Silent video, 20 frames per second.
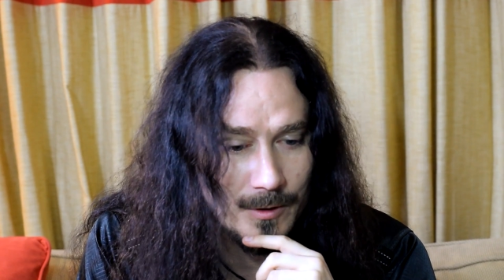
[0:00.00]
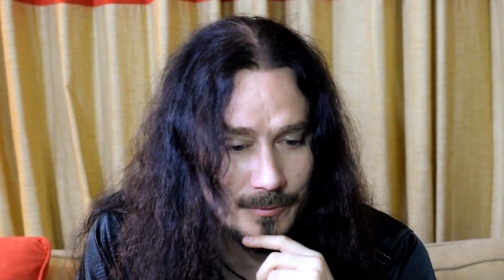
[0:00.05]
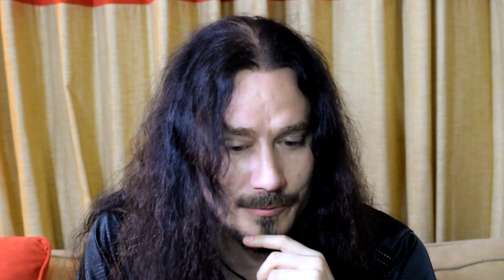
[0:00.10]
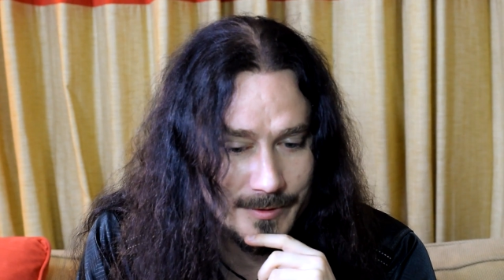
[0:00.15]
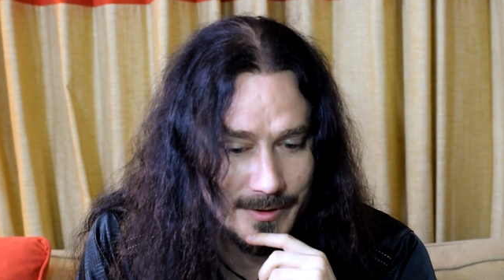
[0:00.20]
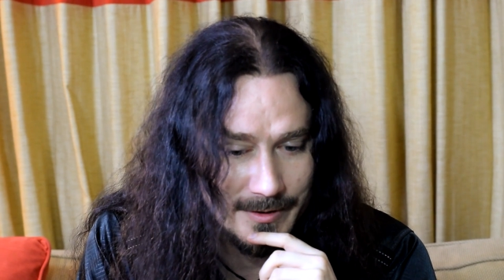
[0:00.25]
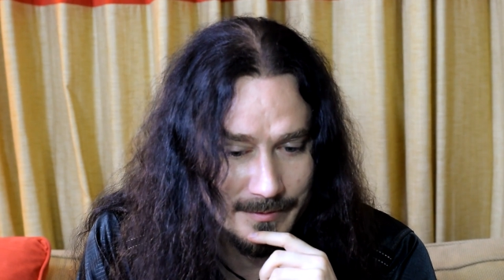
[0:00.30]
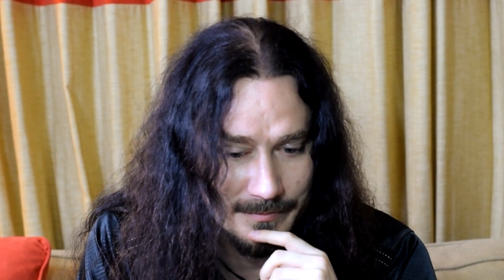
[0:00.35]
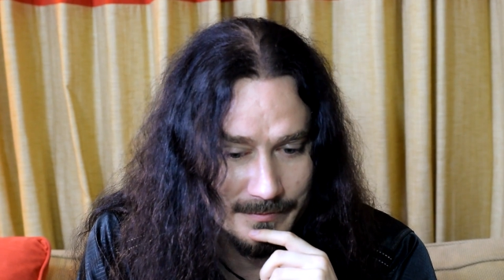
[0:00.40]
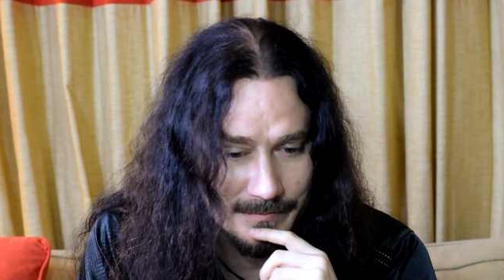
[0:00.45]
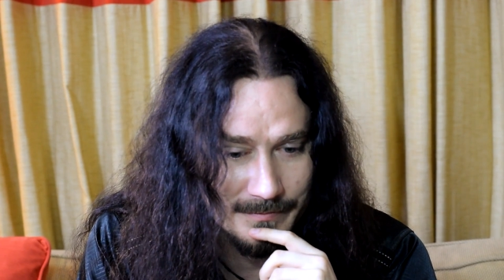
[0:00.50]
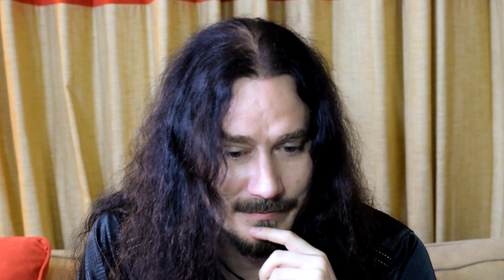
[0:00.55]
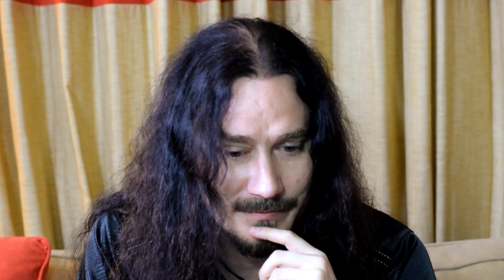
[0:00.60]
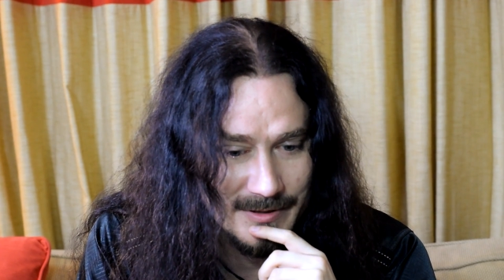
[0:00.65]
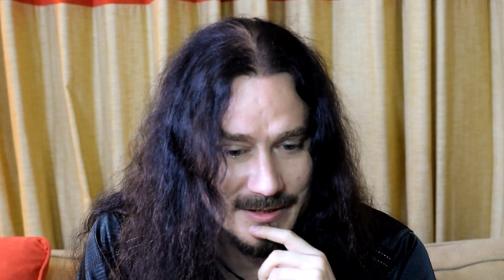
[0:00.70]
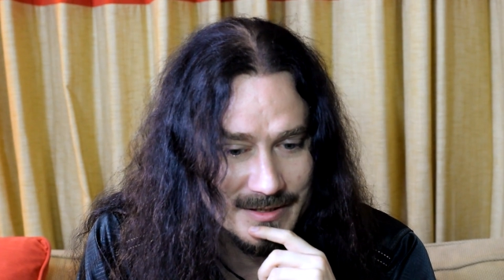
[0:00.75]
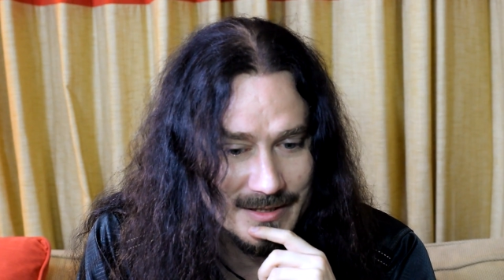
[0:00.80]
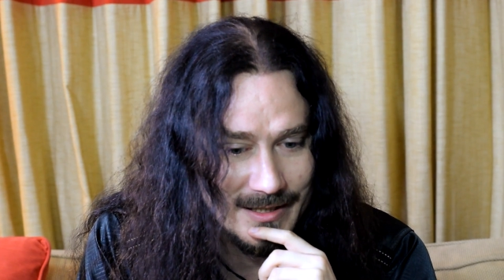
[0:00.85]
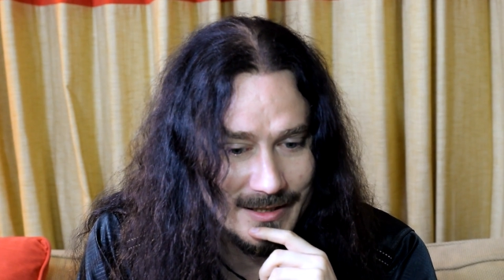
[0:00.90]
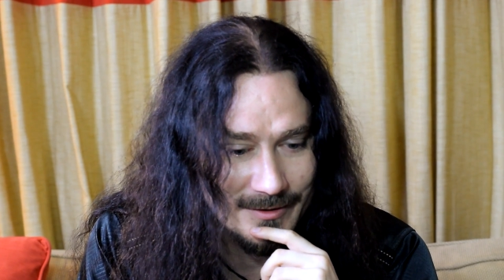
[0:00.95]
him,
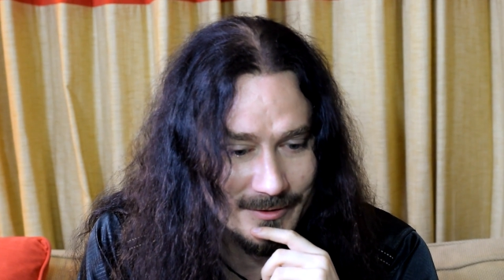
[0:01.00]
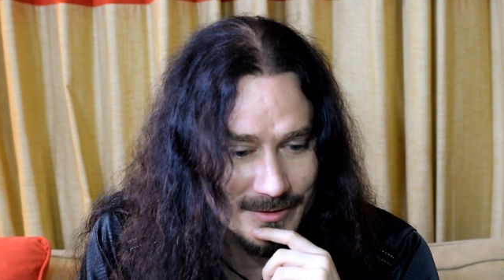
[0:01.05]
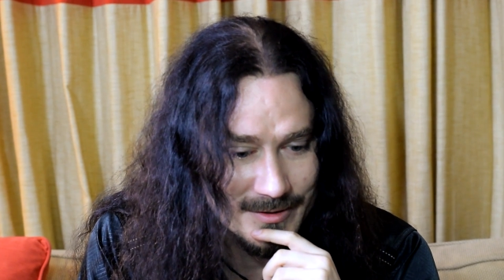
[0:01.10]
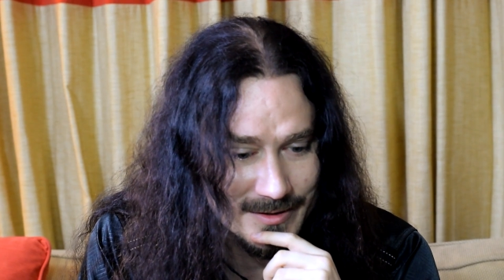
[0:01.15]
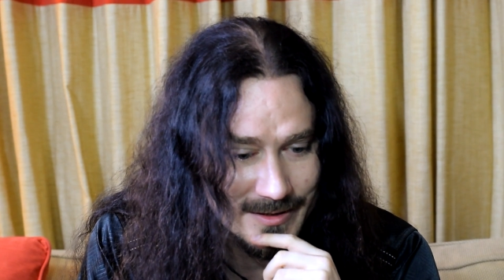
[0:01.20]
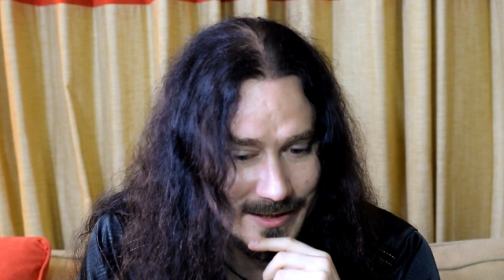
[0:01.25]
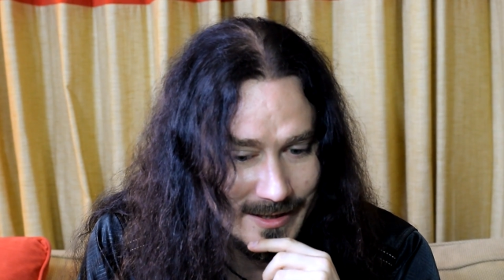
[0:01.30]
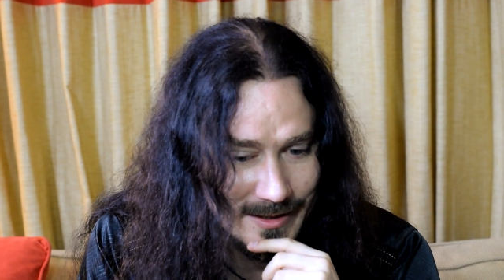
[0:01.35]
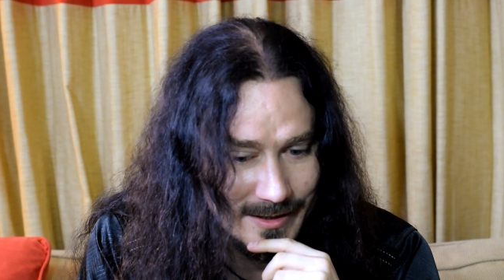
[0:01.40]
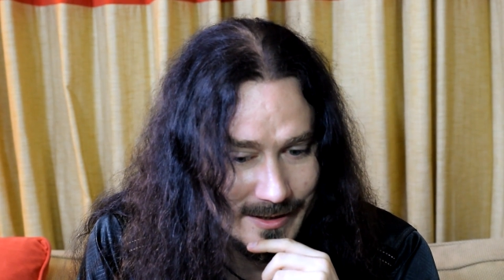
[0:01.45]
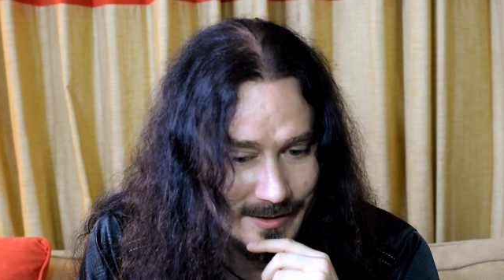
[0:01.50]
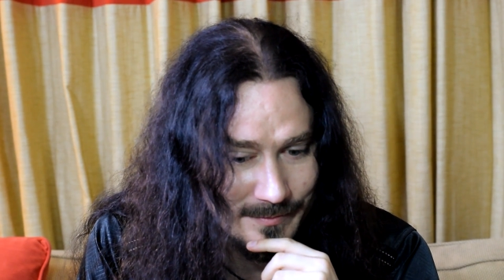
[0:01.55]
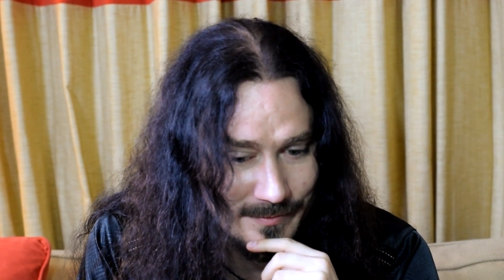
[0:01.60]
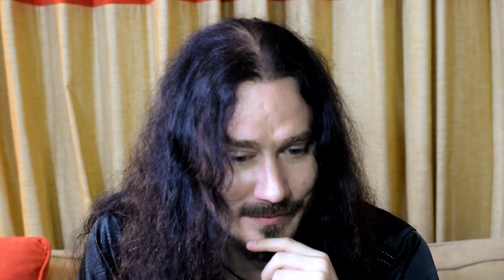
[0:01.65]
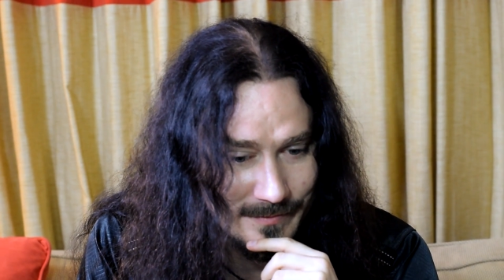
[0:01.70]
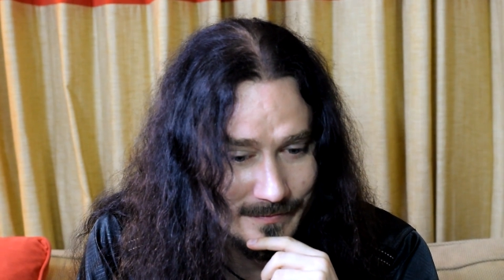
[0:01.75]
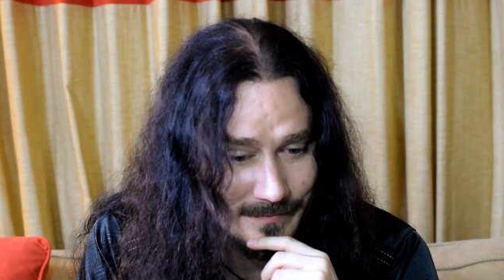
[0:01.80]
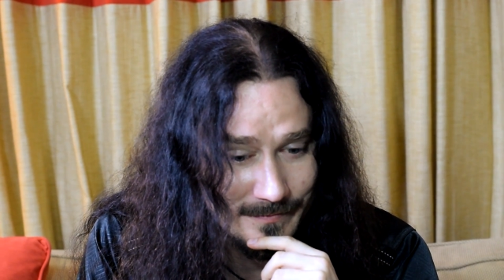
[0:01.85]
misunderstand him,